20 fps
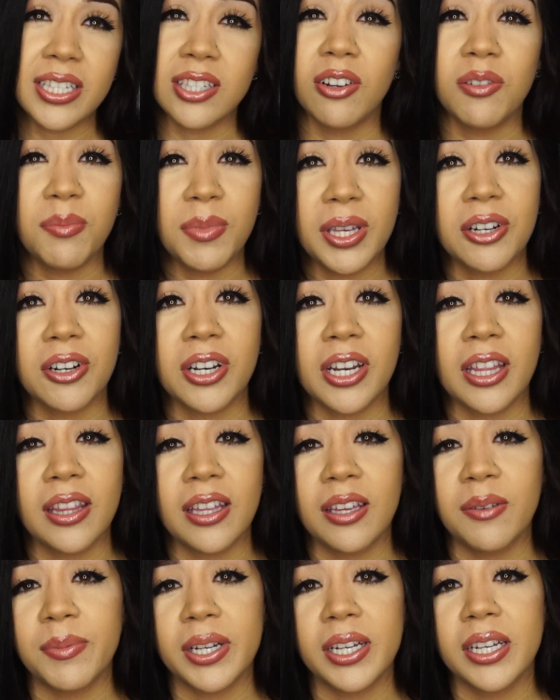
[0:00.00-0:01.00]
to sound mean or
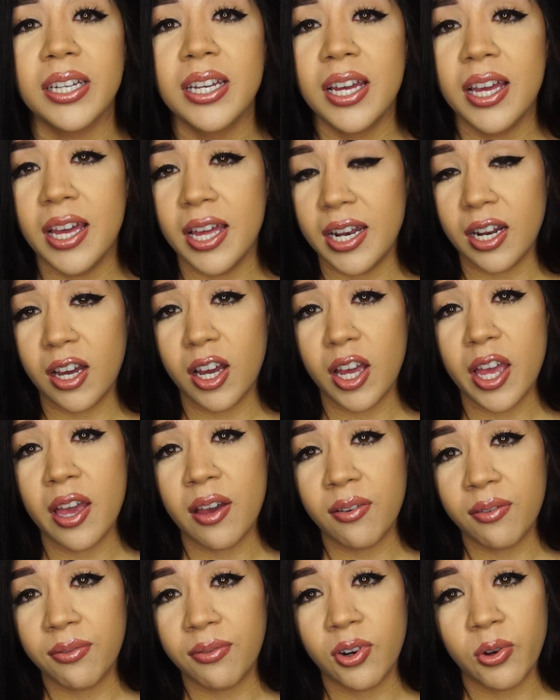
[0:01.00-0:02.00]
anything, but not
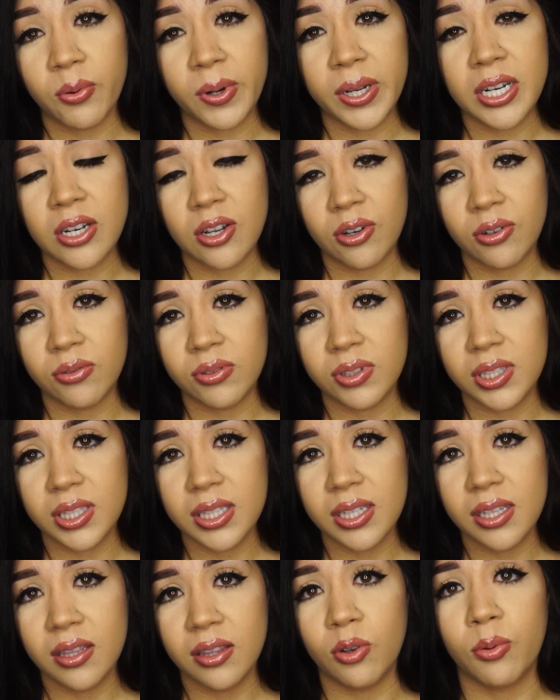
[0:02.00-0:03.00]
everyone
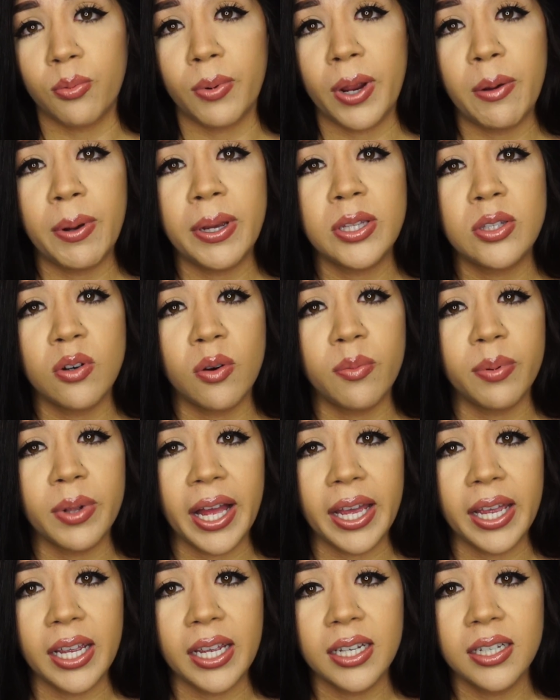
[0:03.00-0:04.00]
knows the right way to
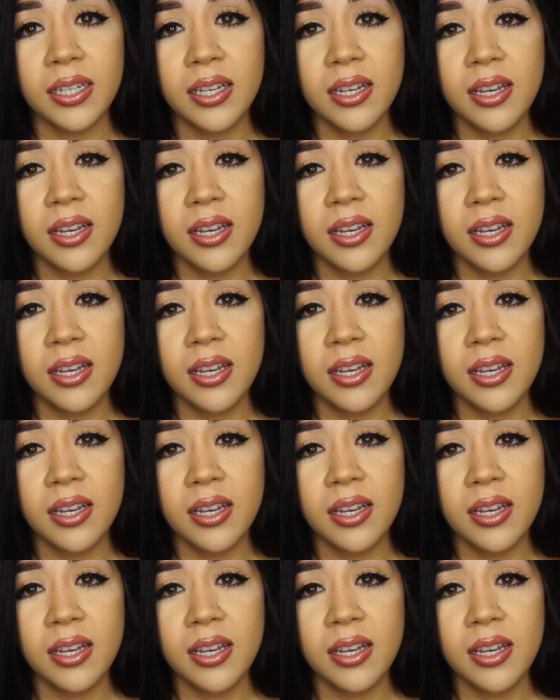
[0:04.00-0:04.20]
apply it.